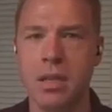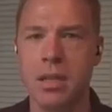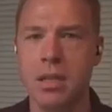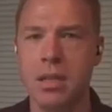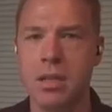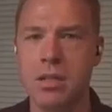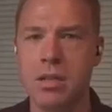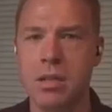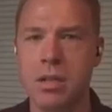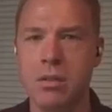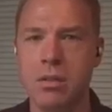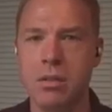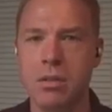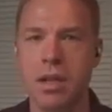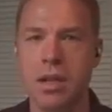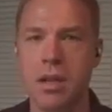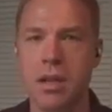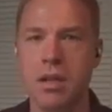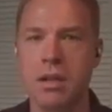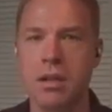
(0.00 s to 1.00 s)
So
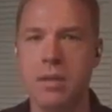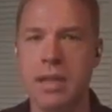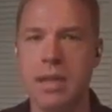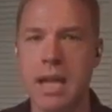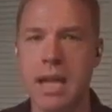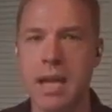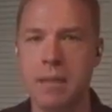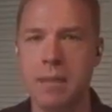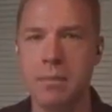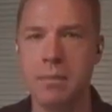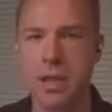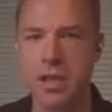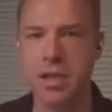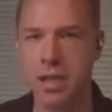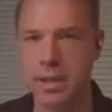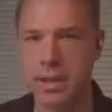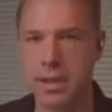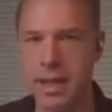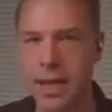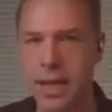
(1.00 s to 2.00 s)
uh, with that, I'm going to share
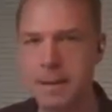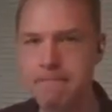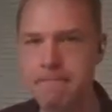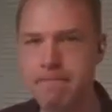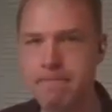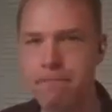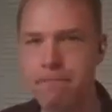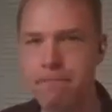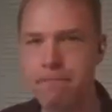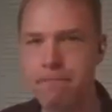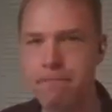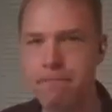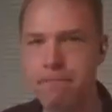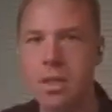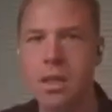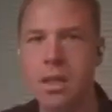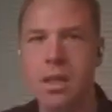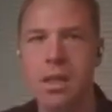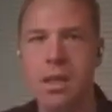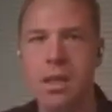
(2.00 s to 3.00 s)
that again.
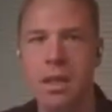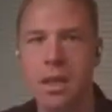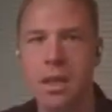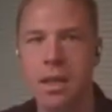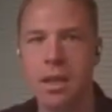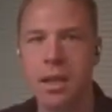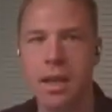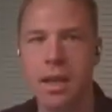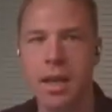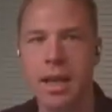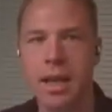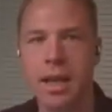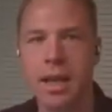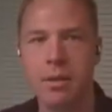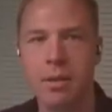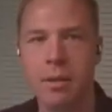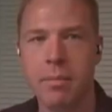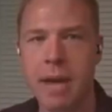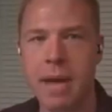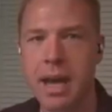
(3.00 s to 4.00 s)
And
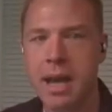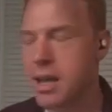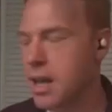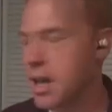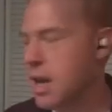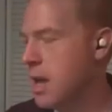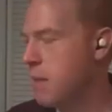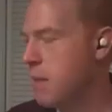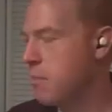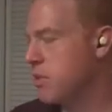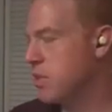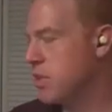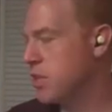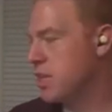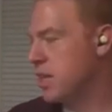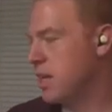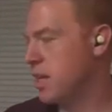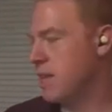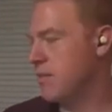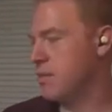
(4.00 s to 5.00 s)
we are back. I
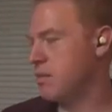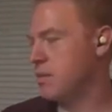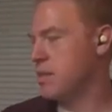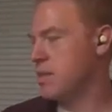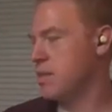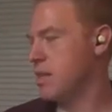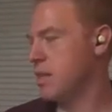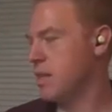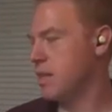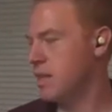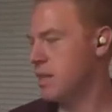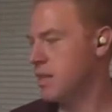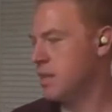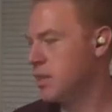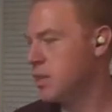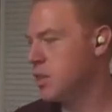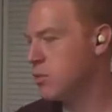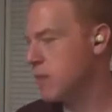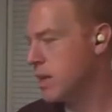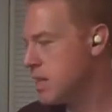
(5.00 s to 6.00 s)
appreciate everyone's uh,
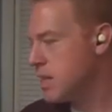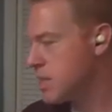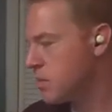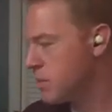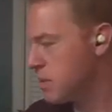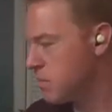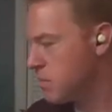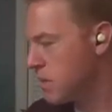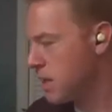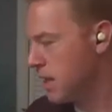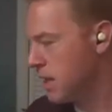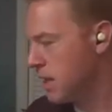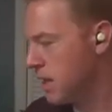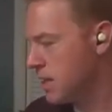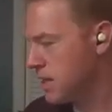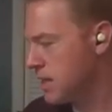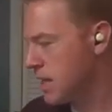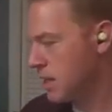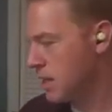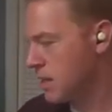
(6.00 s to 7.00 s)
grace with my
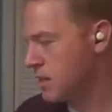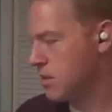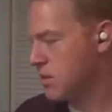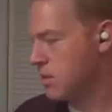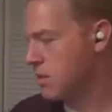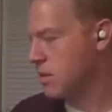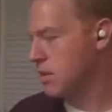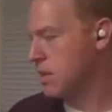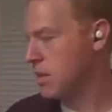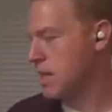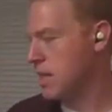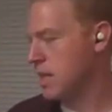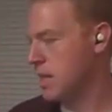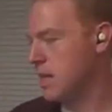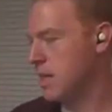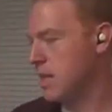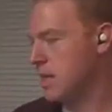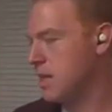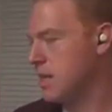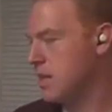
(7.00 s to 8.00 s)
technical
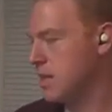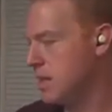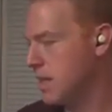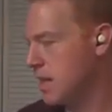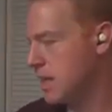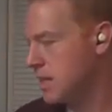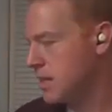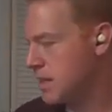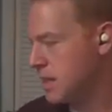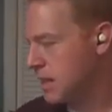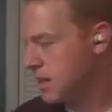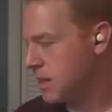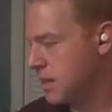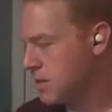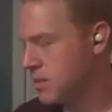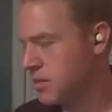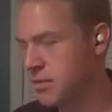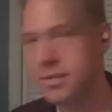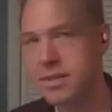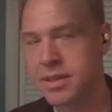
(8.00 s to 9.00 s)
uh, uh
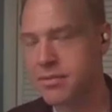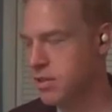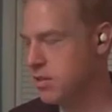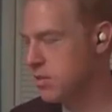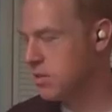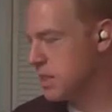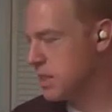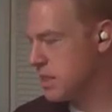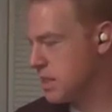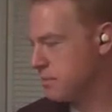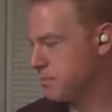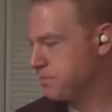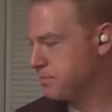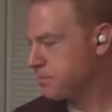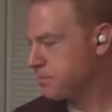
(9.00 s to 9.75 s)
technical difficulties there.